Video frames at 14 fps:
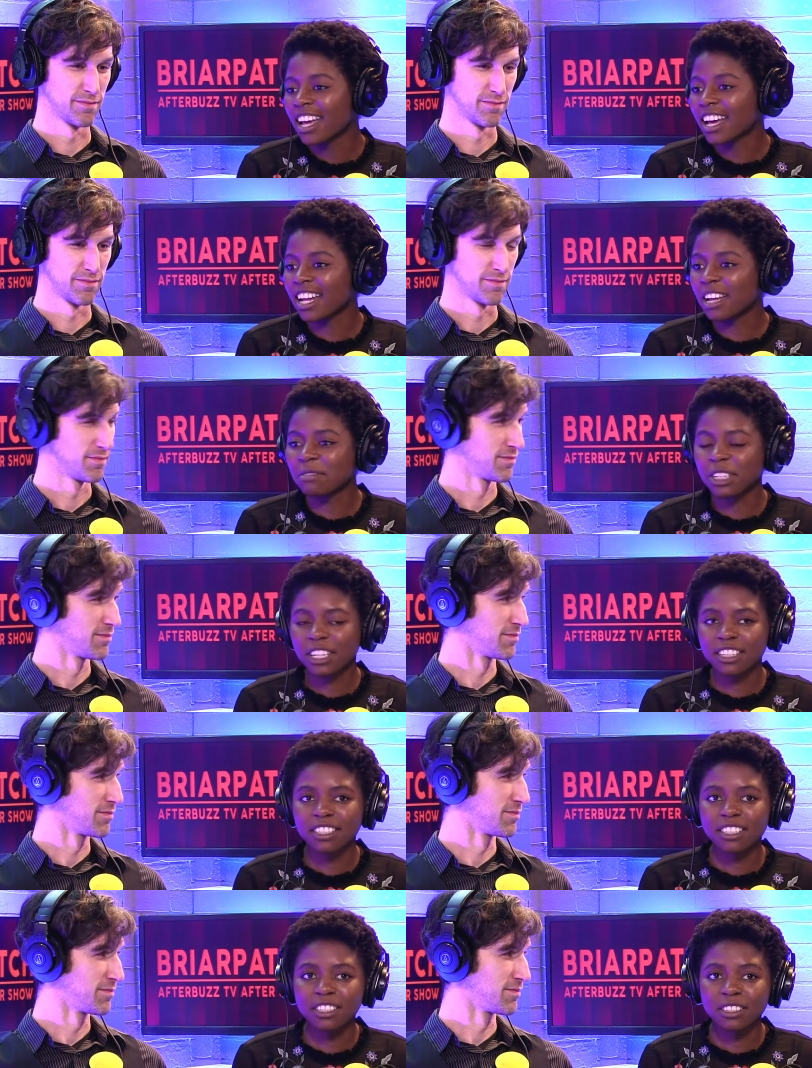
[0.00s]
Speaker 1: And I'm
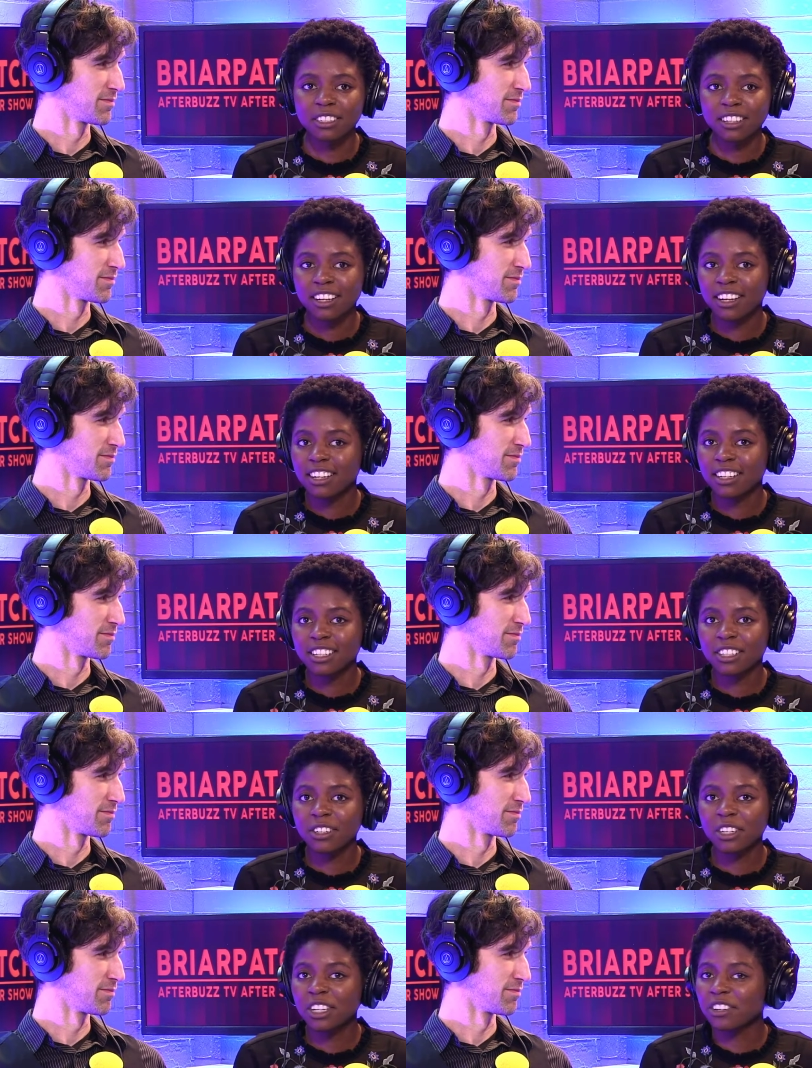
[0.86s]
just
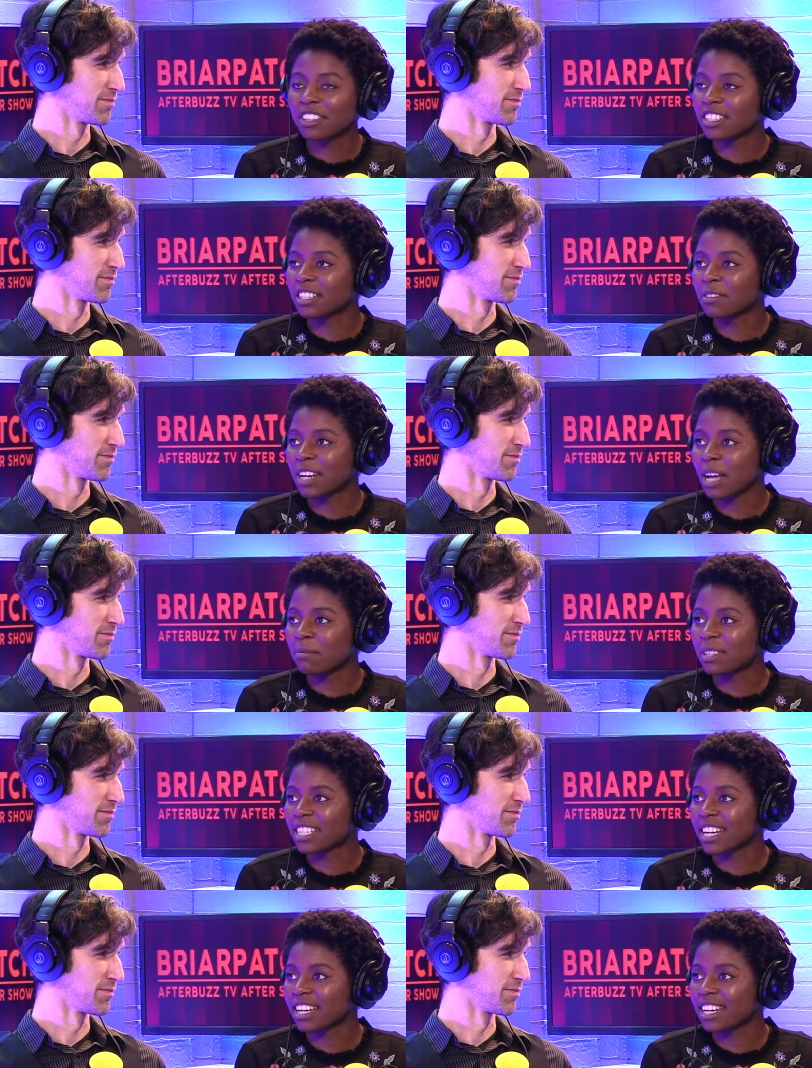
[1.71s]
so curious to see what happens